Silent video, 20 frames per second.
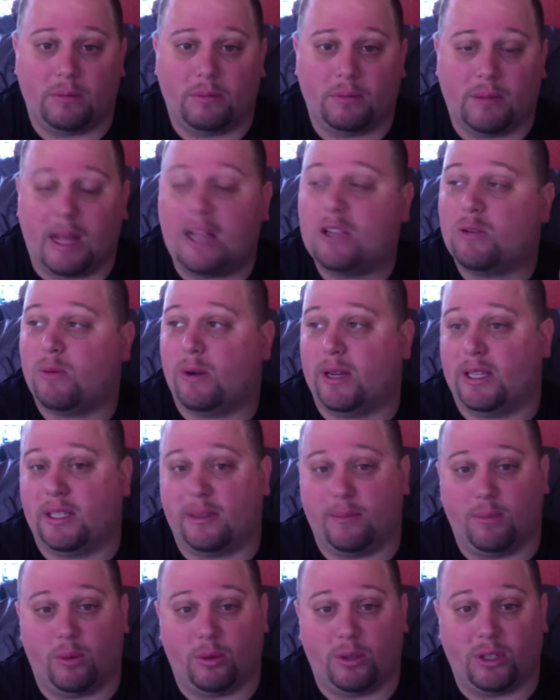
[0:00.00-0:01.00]
That's why it's
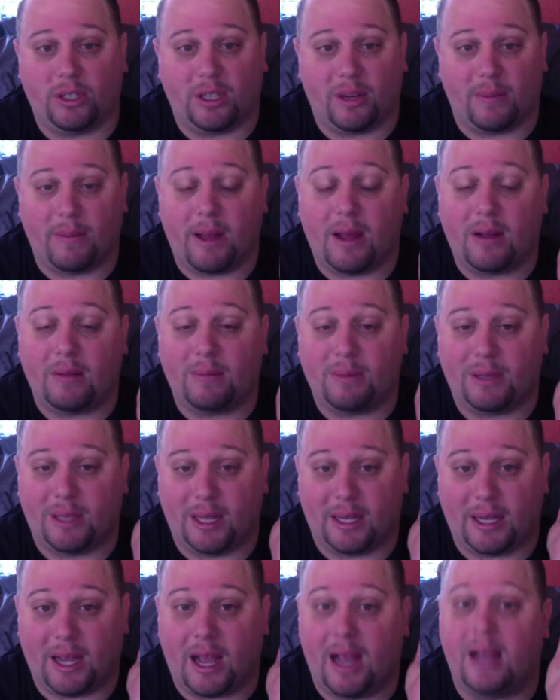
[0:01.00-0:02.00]
important to come out and be
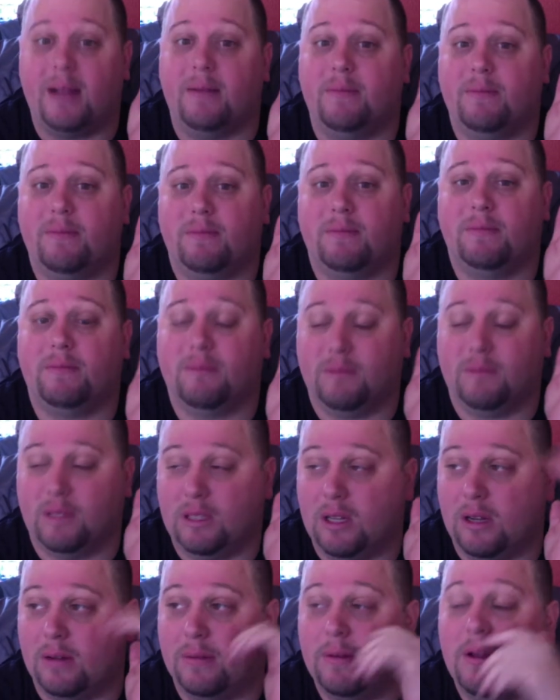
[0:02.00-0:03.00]
like, I am, you
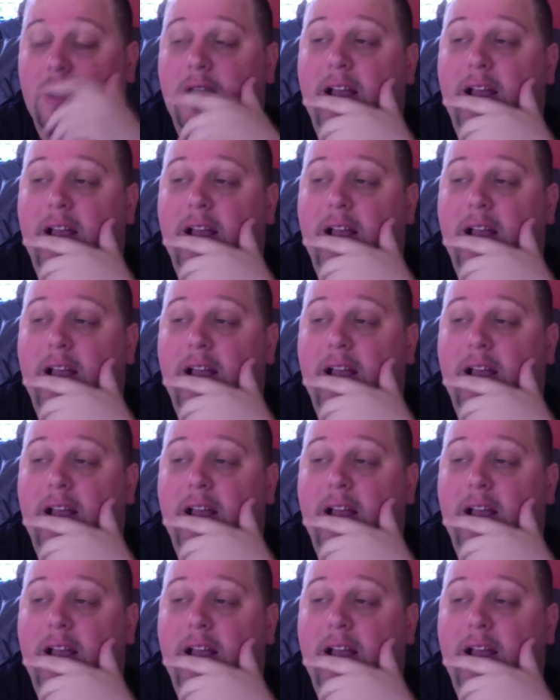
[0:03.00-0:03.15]
know?